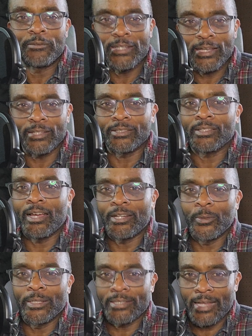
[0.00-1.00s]
yes, I
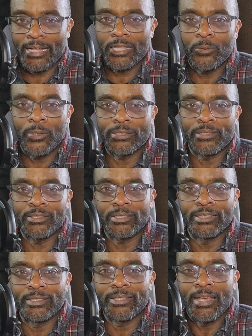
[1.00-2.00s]
know exactly what this
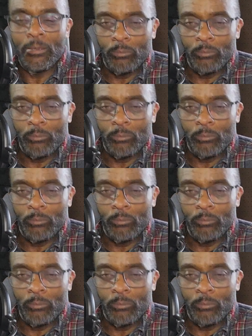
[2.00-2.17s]
is,